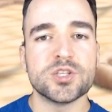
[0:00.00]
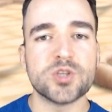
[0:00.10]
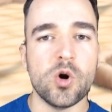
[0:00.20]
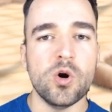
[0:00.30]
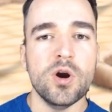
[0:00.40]

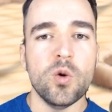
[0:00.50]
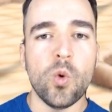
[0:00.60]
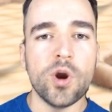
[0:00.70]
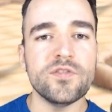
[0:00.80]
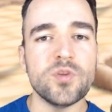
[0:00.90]
So
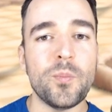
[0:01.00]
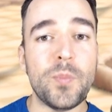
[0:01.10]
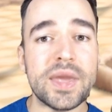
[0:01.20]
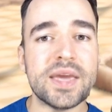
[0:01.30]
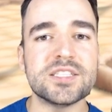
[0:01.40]
one of the
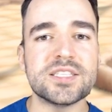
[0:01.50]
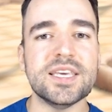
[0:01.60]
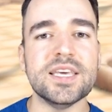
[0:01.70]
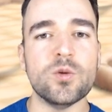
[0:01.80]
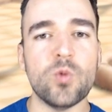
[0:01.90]
biggest
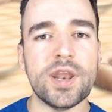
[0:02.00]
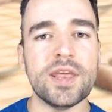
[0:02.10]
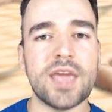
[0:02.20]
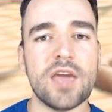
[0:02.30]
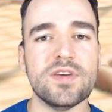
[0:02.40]
key in
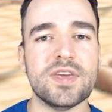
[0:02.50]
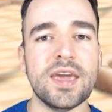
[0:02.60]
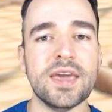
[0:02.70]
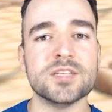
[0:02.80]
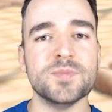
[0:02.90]
winning
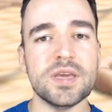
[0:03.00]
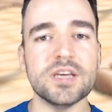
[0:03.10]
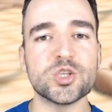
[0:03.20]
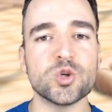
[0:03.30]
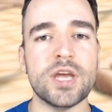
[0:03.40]
KvK is
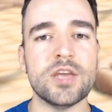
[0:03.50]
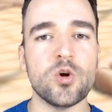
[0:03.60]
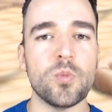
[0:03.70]
making sure that your